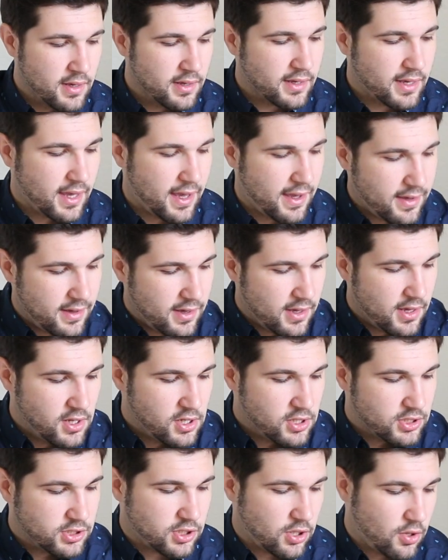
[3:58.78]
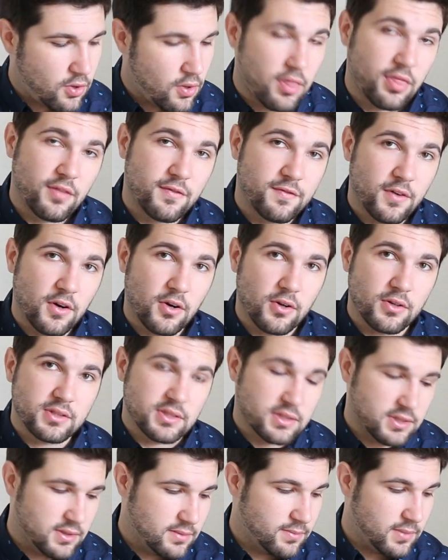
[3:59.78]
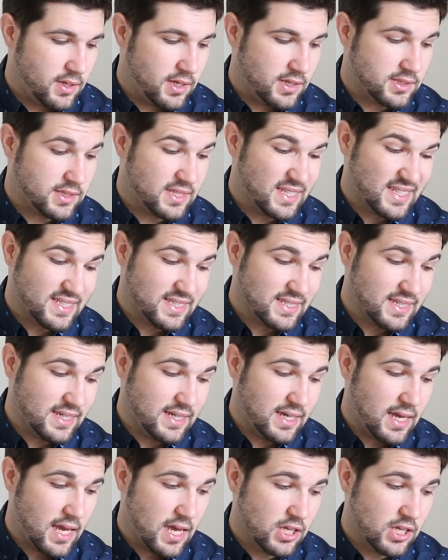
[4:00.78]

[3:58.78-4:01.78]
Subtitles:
Okay? So the verse is C,